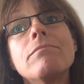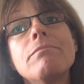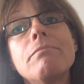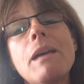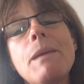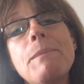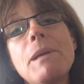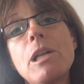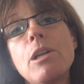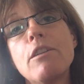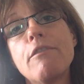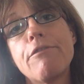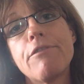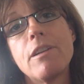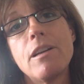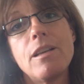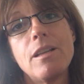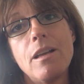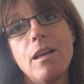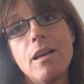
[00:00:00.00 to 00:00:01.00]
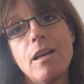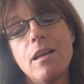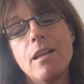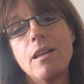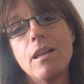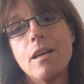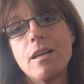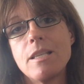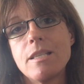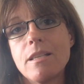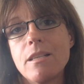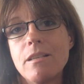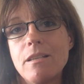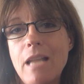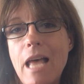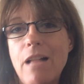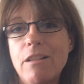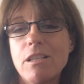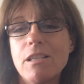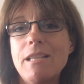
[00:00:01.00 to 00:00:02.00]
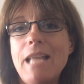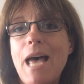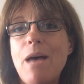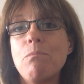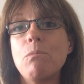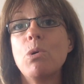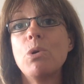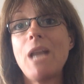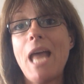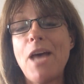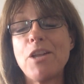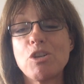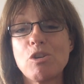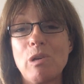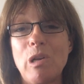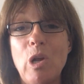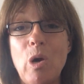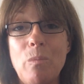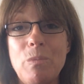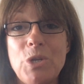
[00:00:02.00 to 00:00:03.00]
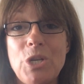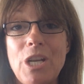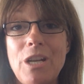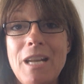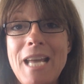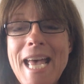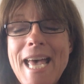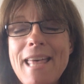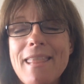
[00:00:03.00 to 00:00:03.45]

maybe look for a nice, more natural option.